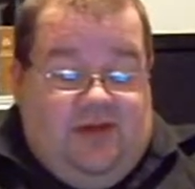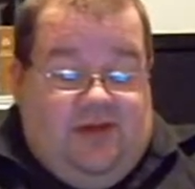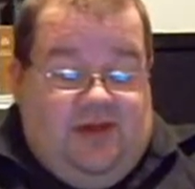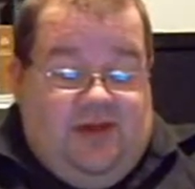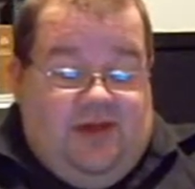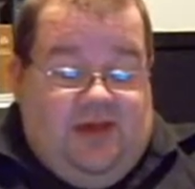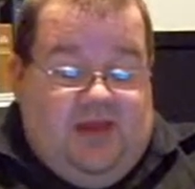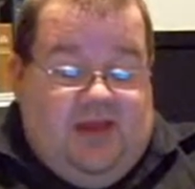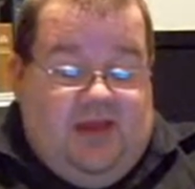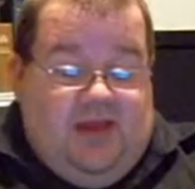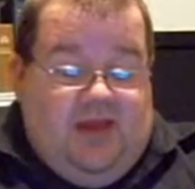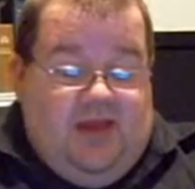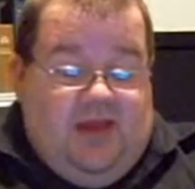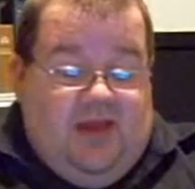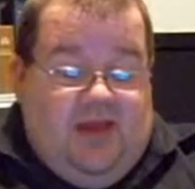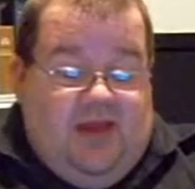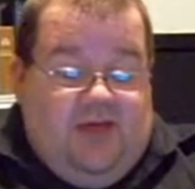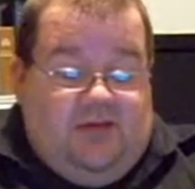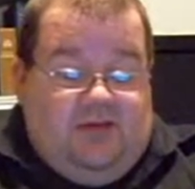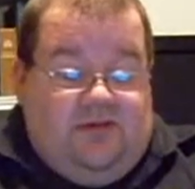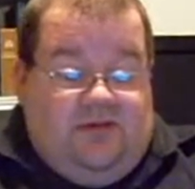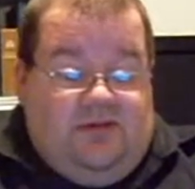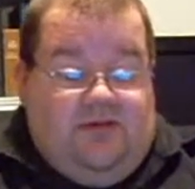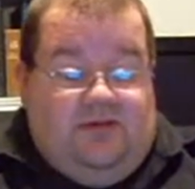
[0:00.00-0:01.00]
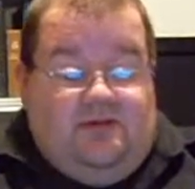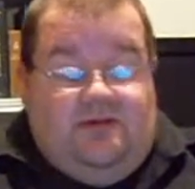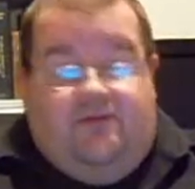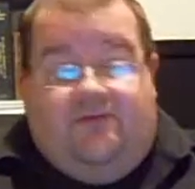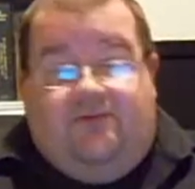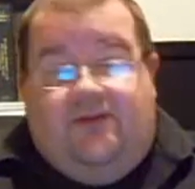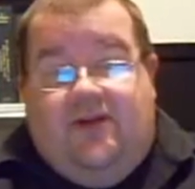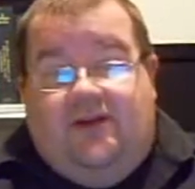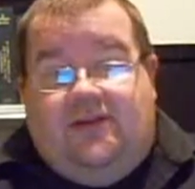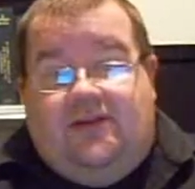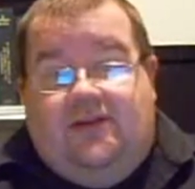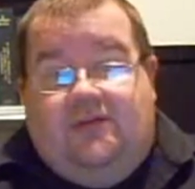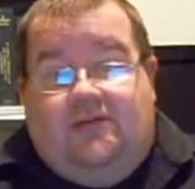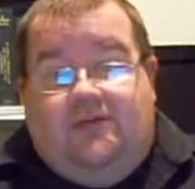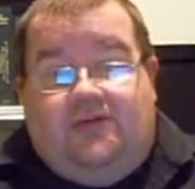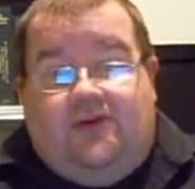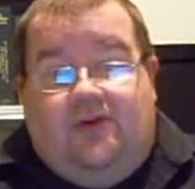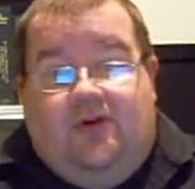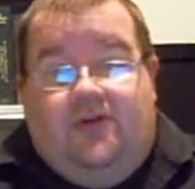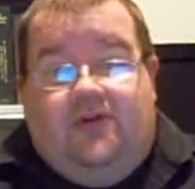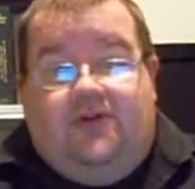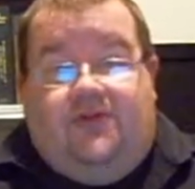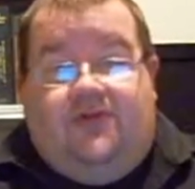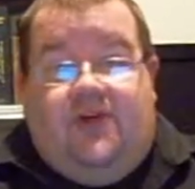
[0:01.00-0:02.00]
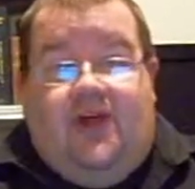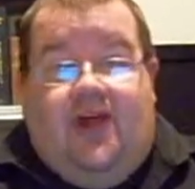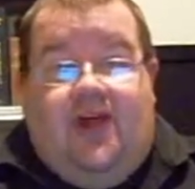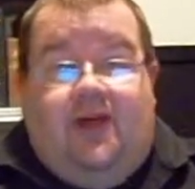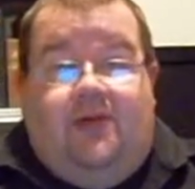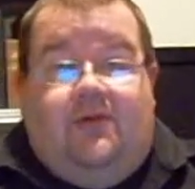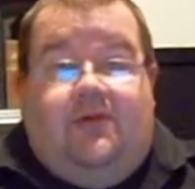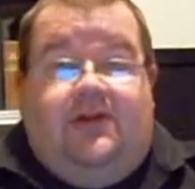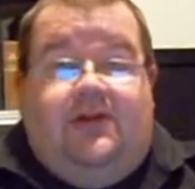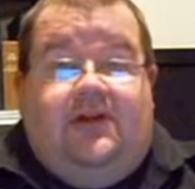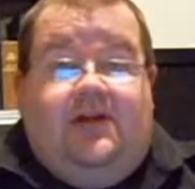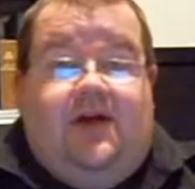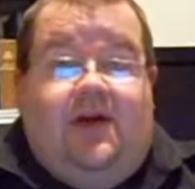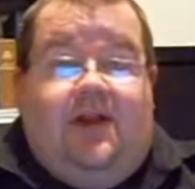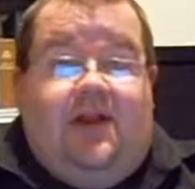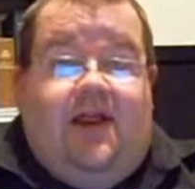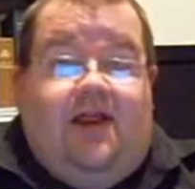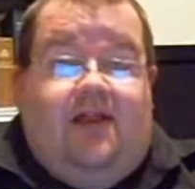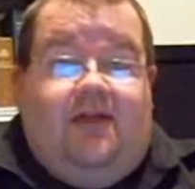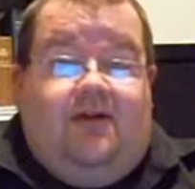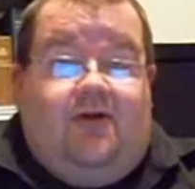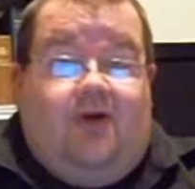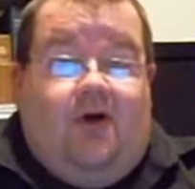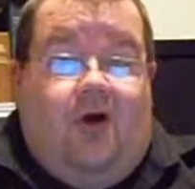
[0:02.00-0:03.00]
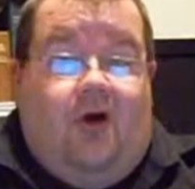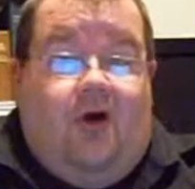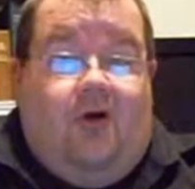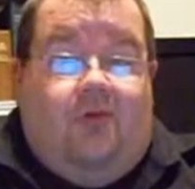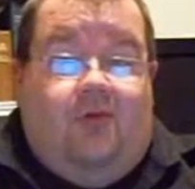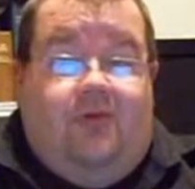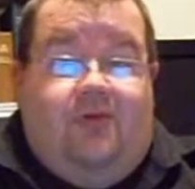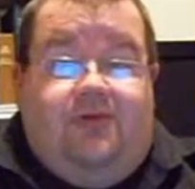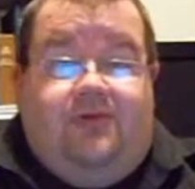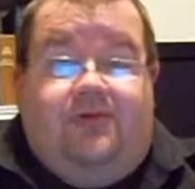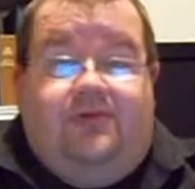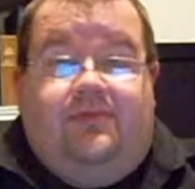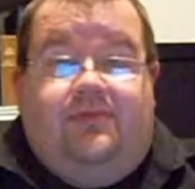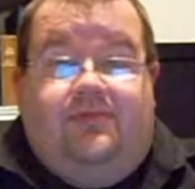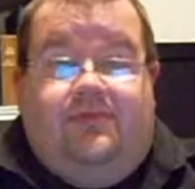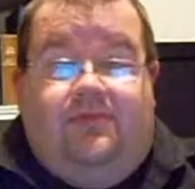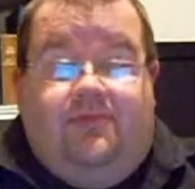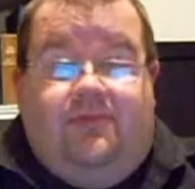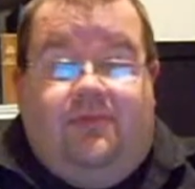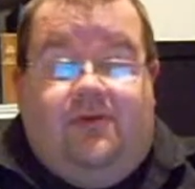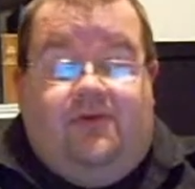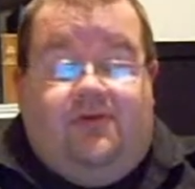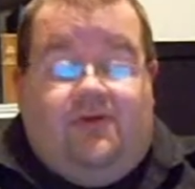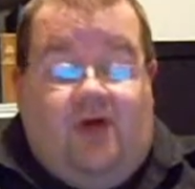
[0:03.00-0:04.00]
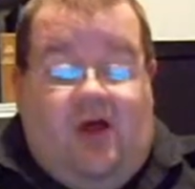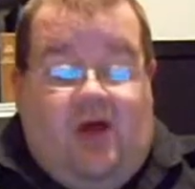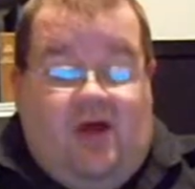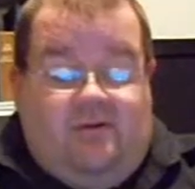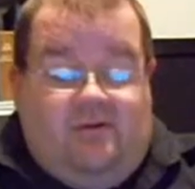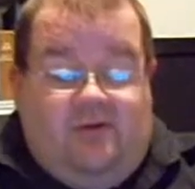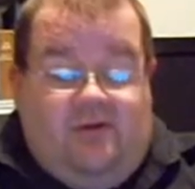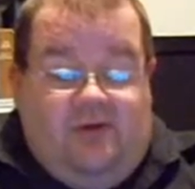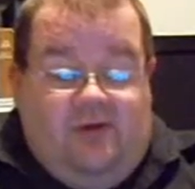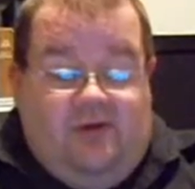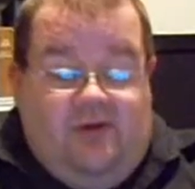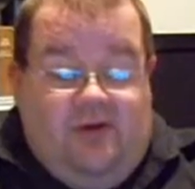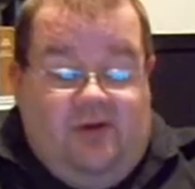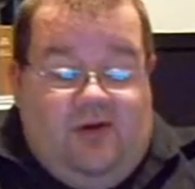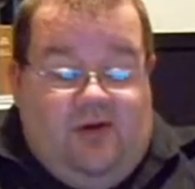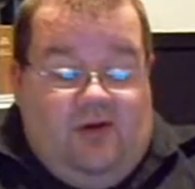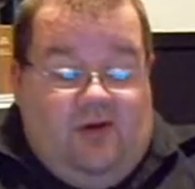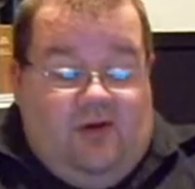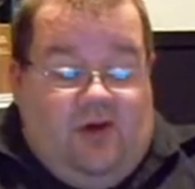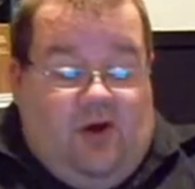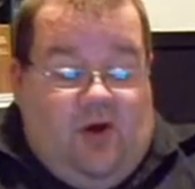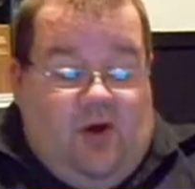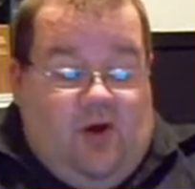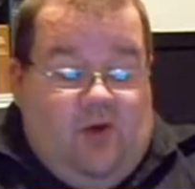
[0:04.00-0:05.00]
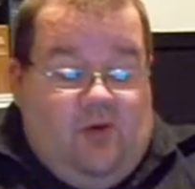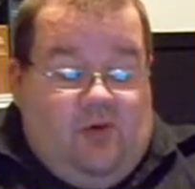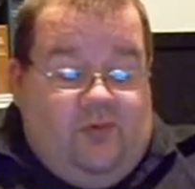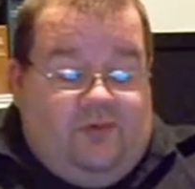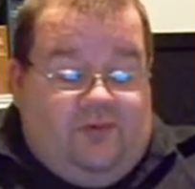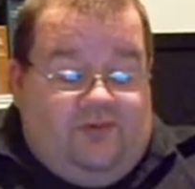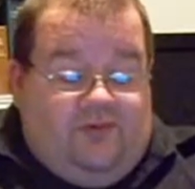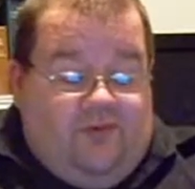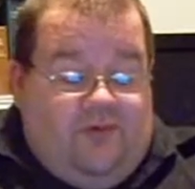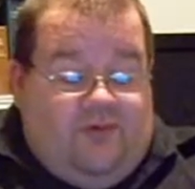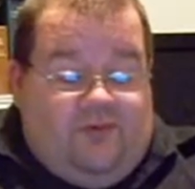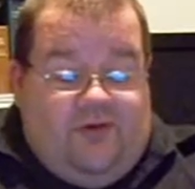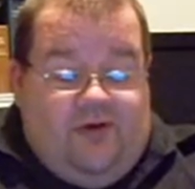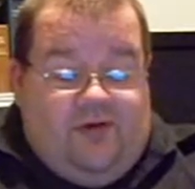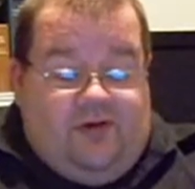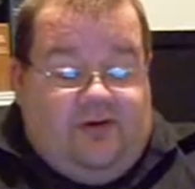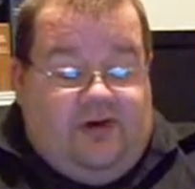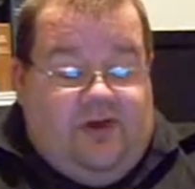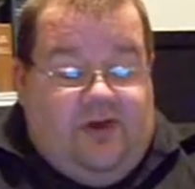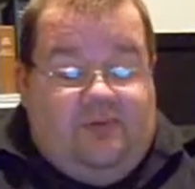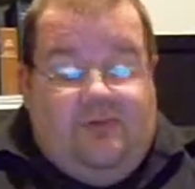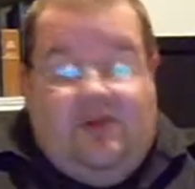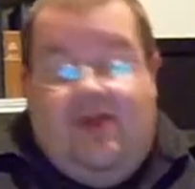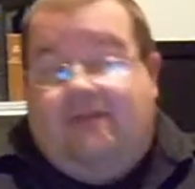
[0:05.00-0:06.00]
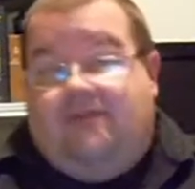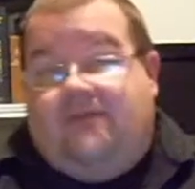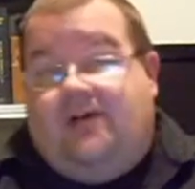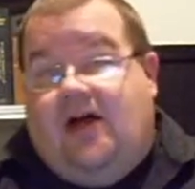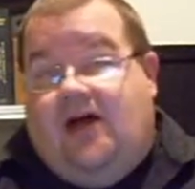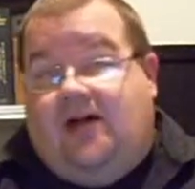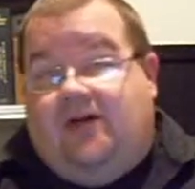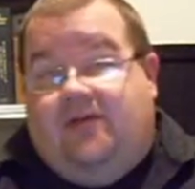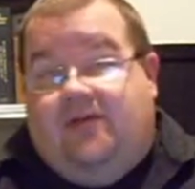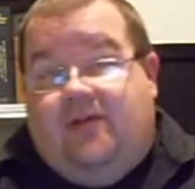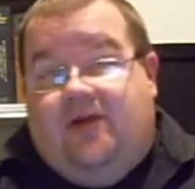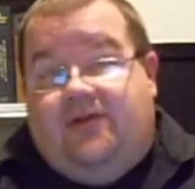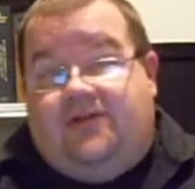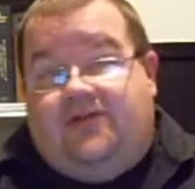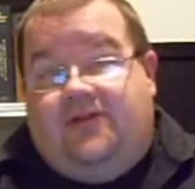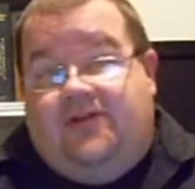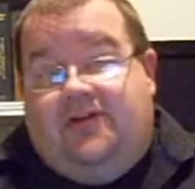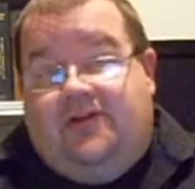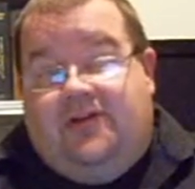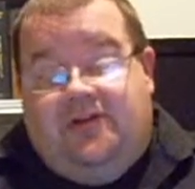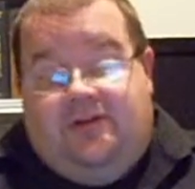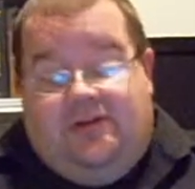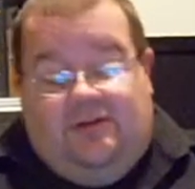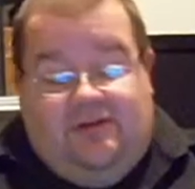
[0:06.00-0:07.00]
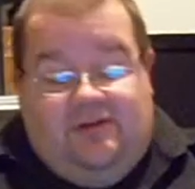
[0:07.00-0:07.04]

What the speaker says: and the defendant was heard saying when he got out of the car with the driver, "Oh, so far today we haven't gotten arrested."